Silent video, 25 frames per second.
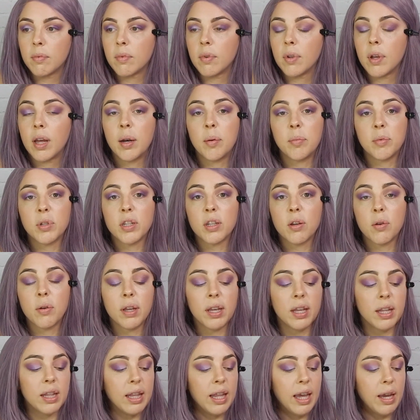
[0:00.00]
And I'm just going
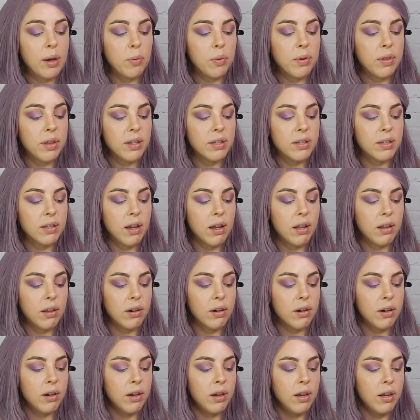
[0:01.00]
in light with this
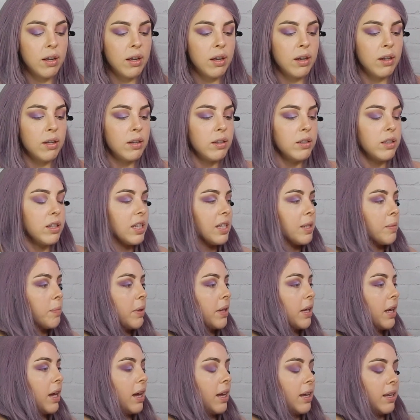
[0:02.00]
color just
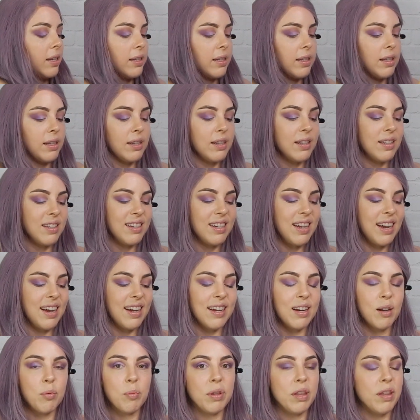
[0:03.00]
because this is not
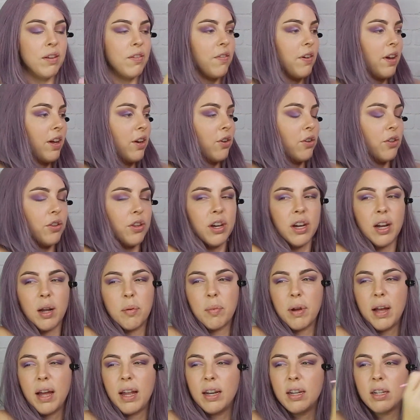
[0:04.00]
going to be the final look. I'm
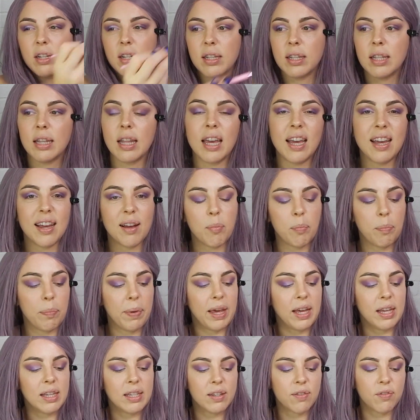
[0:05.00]
kind of just laying a
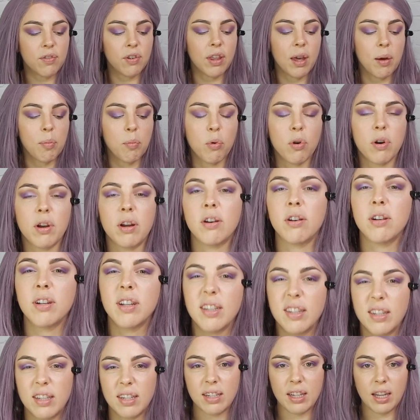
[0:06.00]
base for that more
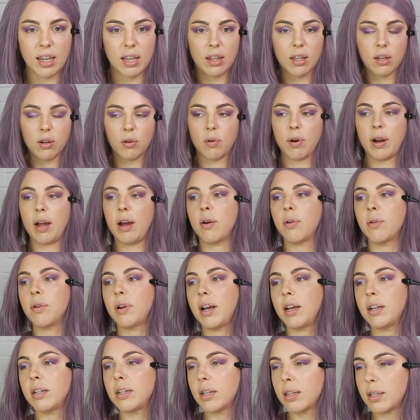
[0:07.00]
iridescent Take the Crown.
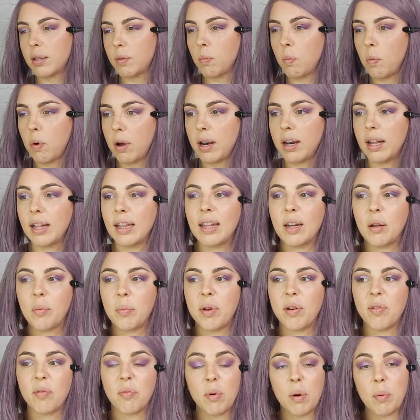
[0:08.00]
I just want a little
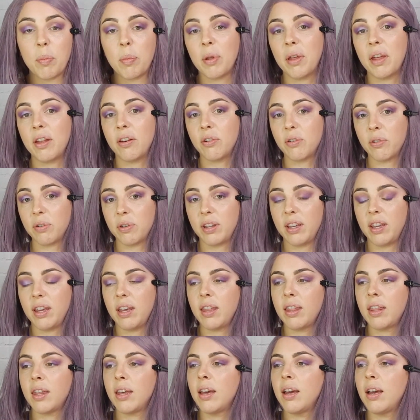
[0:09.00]
bit of purple
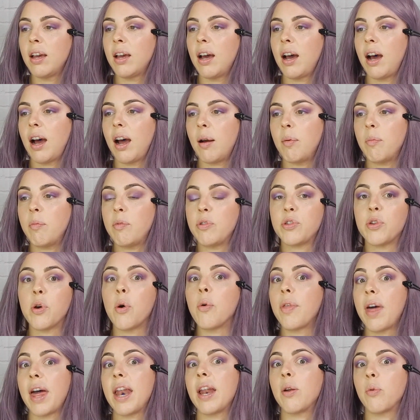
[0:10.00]
underneath so
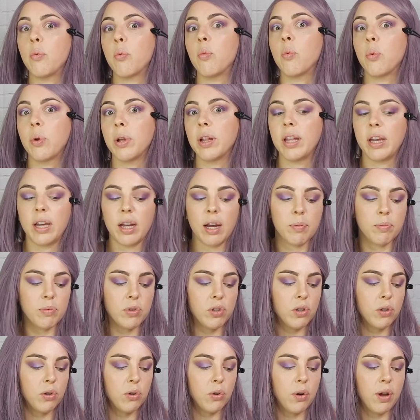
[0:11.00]
that it really comes
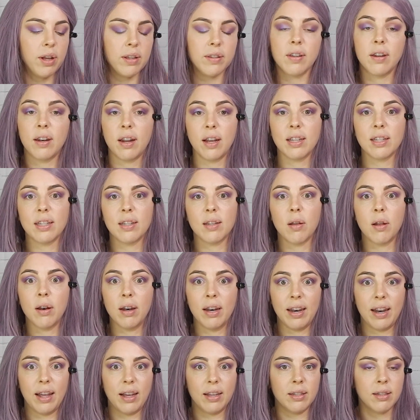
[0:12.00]
through as a
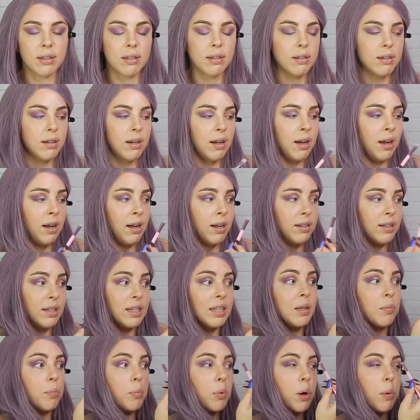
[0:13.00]
nice
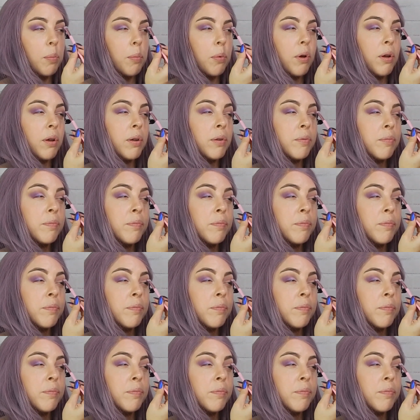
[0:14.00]
deep purple.